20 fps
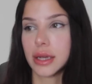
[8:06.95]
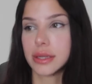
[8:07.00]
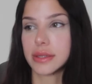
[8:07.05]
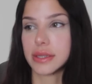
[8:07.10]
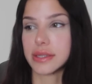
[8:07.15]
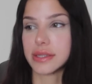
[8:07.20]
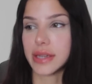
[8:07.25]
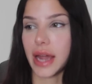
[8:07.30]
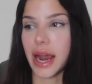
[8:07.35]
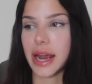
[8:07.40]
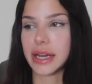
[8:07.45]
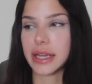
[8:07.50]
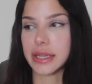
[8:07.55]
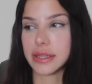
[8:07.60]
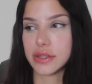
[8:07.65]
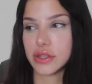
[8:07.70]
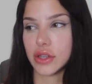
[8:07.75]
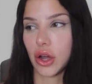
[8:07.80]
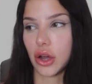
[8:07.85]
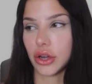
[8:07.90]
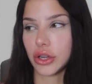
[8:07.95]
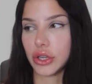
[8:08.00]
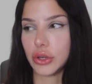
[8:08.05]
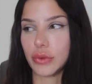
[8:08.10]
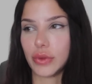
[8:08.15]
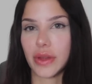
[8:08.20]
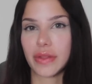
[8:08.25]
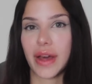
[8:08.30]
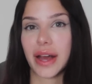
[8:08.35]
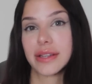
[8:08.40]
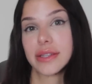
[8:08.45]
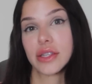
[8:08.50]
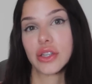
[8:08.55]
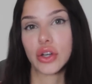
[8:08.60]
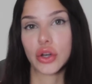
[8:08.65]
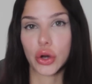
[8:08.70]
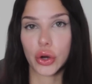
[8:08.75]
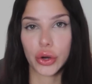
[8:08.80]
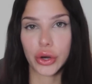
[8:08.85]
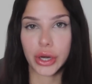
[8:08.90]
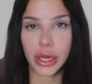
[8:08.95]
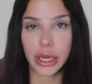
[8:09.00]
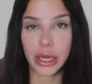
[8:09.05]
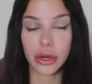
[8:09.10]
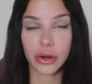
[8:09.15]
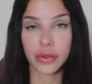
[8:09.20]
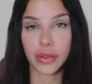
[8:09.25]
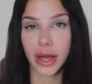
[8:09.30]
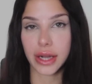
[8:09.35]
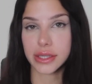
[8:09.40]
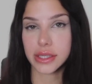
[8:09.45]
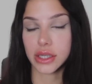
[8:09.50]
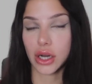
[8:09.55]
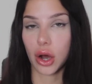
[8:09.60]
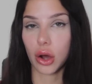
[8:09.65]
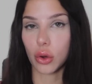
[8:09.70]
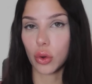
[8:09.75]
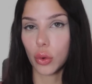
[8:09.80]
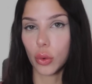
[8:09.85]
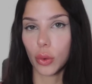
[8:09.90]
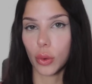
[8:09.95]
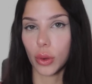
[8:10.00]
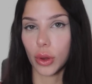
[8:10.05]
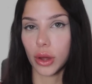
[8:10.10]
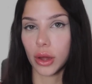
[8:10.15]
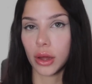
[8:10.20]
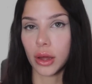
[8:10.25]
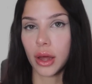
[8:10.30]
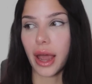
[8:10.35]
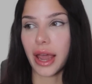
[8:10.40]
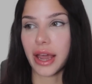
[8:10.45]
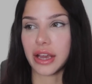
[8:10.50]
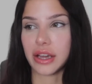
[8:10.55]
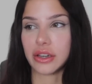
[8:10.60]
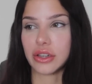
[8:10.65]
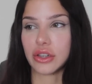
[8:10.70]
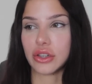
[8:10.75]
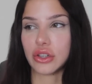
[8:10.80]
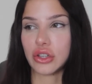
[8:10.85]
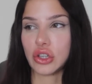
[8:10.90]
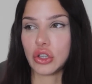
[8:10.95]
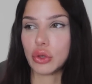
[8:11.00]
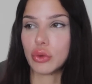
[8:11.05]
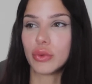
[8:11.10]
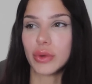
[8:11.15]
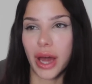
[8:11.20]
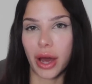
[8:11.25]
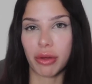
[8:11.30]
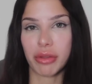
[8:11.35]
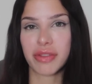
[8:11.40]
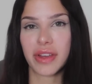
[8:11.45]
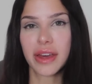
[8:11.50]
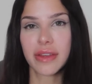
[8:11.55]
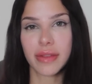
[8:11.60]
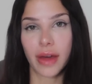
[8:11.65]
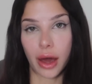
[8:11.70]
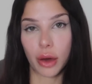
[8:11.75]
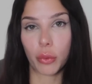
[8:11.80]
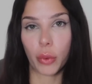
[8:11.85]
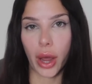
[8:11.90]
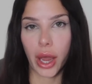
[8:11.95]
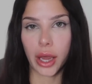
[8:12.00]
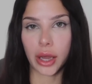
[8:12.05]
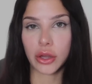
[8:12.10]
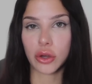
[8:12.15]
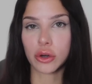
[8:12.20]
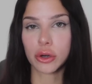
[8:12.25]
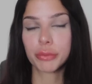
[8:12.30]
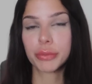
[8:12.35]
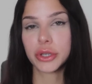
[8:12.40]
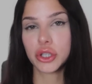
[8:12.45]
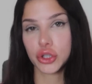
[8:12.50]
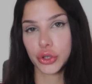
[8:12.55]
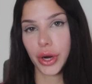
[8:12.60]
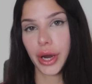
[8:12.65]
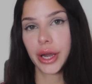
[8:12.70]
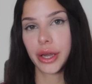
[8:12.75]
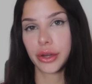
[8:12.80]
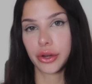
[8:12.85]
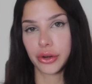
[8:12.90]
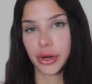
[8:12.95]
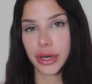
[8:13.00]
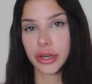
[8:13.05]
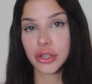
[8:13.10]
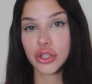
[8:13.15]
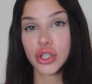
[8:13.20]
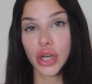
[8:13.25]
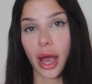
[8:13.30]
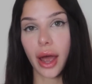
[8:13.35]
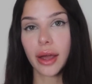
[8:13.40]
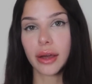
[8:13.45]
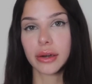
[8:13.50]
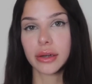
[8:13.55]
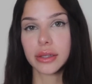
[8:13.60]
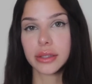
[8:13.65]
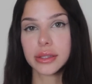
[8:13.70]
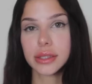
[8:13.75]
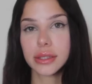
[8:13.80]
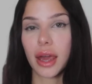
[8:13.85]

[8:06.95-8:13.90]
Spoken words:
society has taught you that that's nerdy or that's not cool, and you now think that way, you're betraying your inner child.